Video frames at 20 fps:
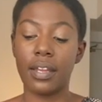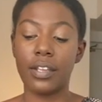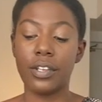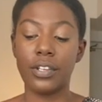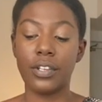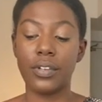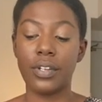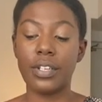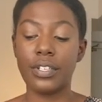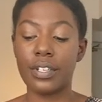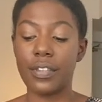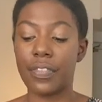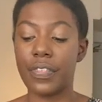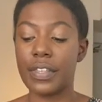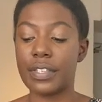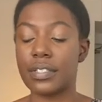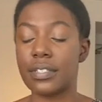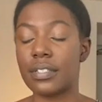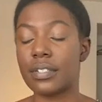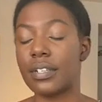You need to,
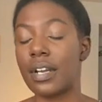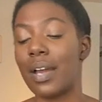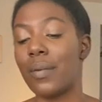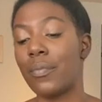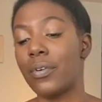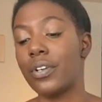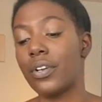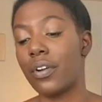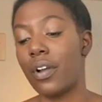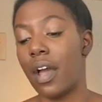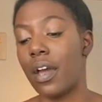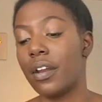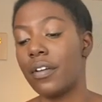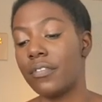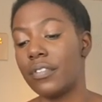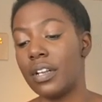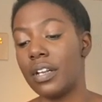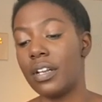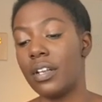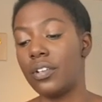this is a time where you're kind of
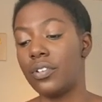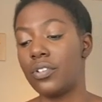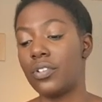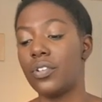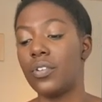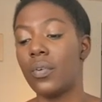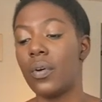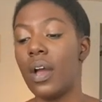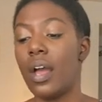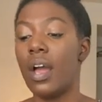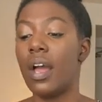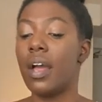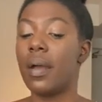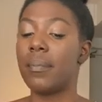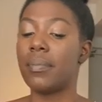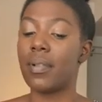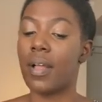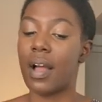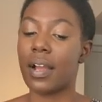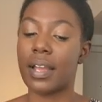needing to
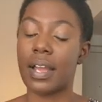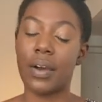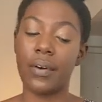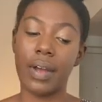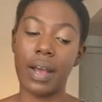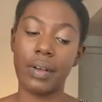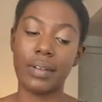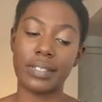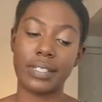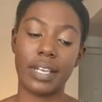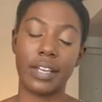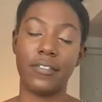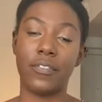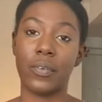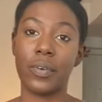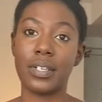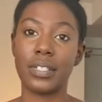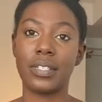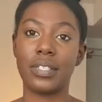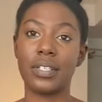block out outside
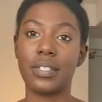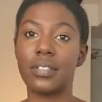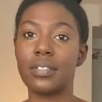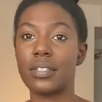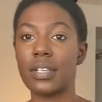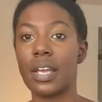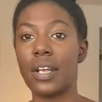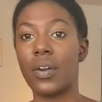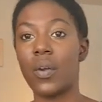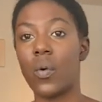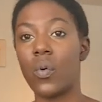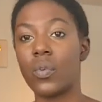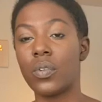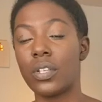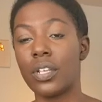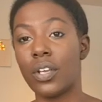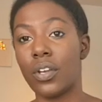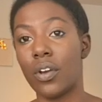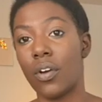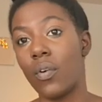voices and
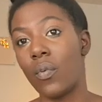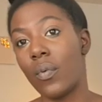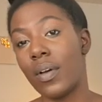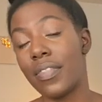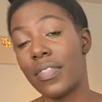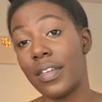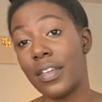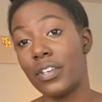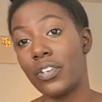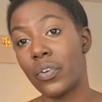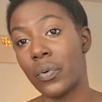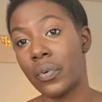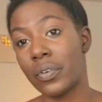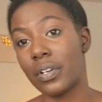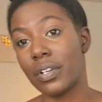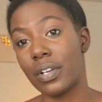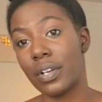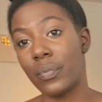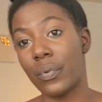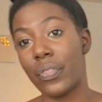only go within
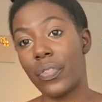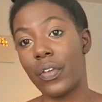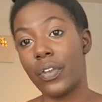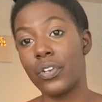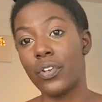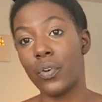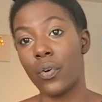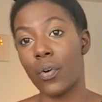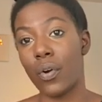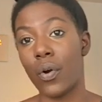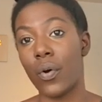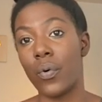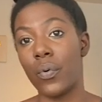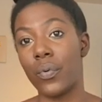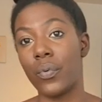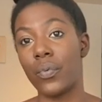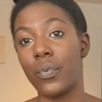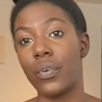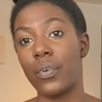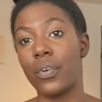your
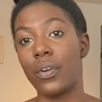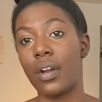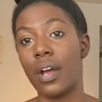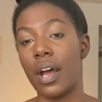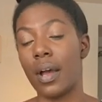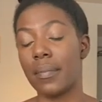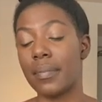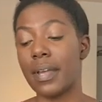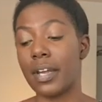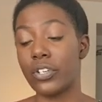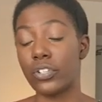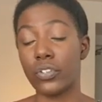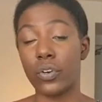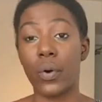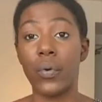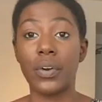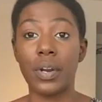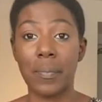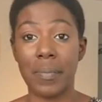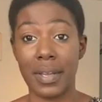own. Get your
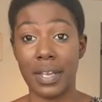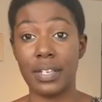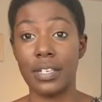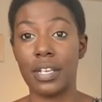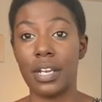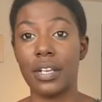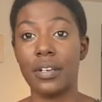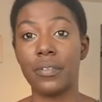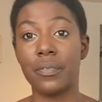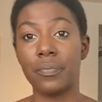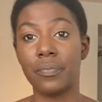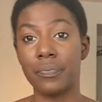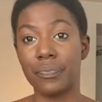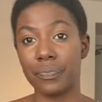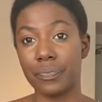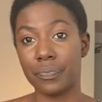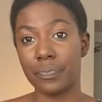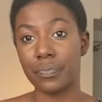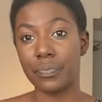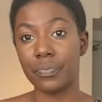own opinion.
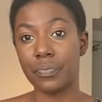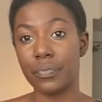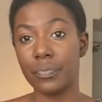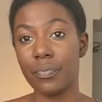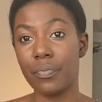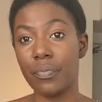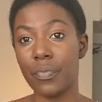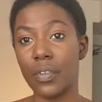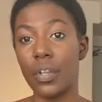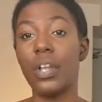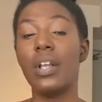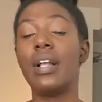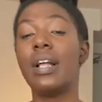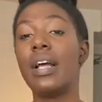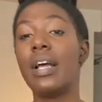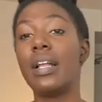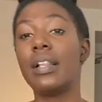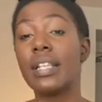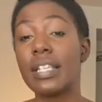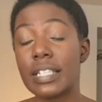
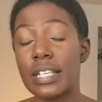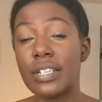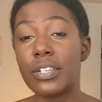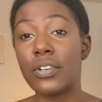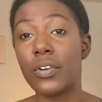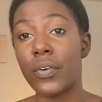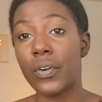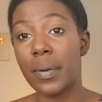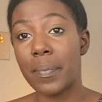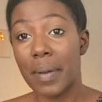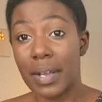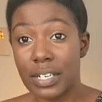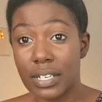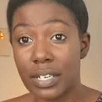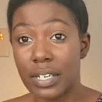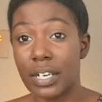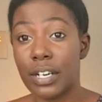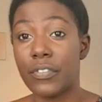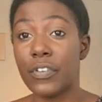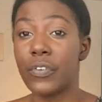Listen to your own opinion.
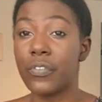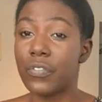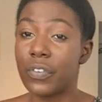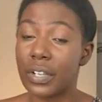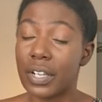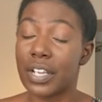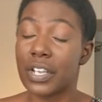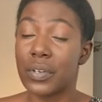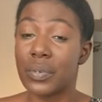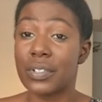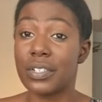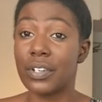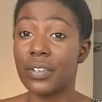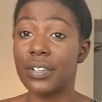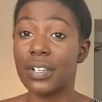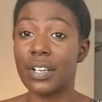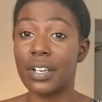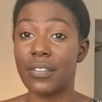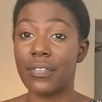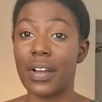And if you feel like you still
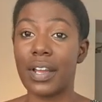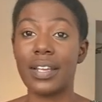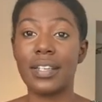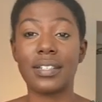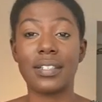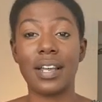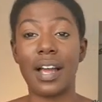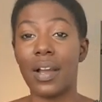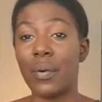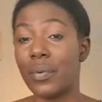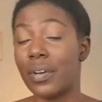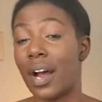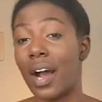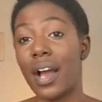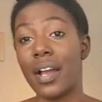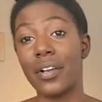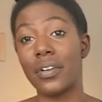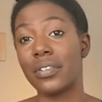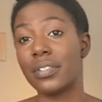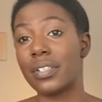need advice, I would
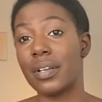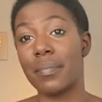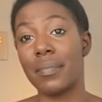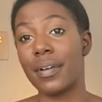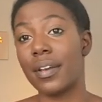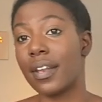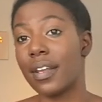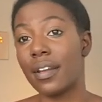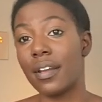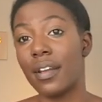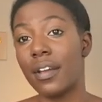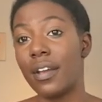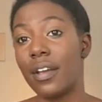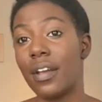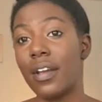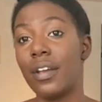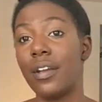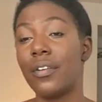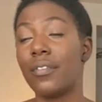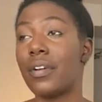hire somebody,
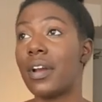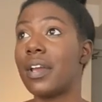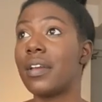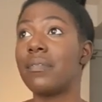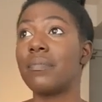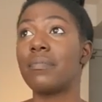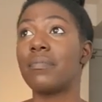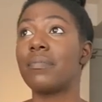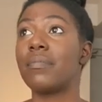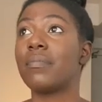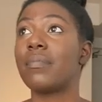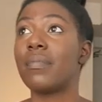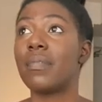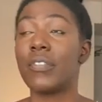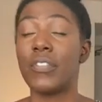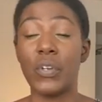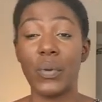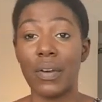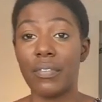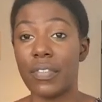right?
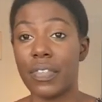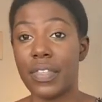If you have a